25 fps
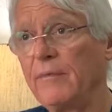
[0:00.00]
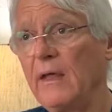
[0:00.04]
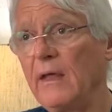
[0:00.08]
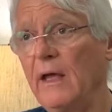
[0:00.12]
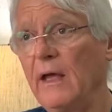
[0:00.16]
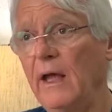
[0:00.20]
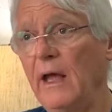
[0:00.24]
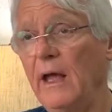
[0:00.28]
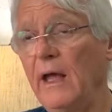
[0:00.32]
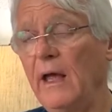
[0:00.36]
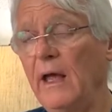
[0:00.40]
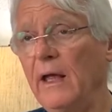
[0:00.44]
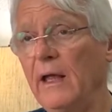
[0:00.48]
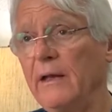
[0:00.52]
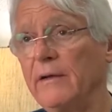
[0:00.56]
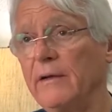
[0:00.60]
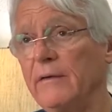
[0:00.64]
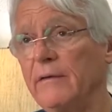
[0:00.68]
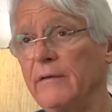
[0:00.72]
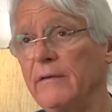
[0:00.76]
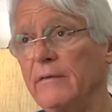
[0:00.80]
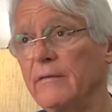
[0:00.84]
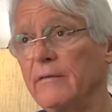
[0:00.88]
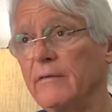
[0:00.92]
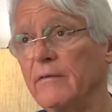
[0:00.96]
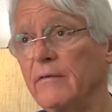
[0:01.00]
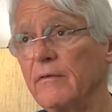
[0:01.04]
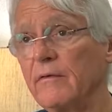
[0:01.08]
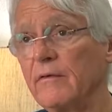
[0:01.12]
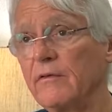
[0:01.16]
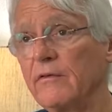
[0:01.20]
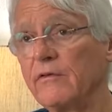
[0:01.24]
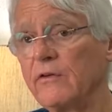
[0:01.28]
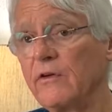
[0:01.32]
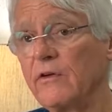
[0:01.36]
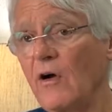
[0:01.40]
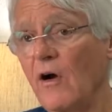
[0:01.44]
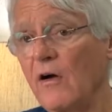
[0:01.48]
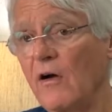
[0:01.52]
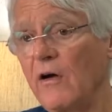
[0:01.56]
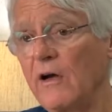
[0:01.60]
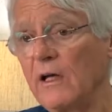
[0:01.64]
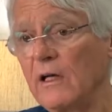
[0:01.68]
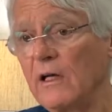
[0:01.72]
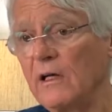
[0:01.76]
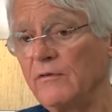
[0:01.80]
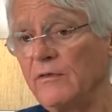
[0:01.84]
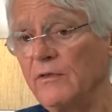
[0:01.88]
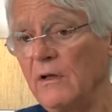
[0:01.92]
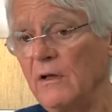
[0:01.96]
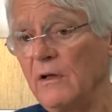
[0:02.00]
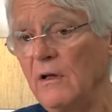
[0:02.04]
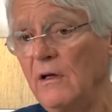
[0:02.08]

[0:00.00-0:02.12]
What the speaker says: and scarring of the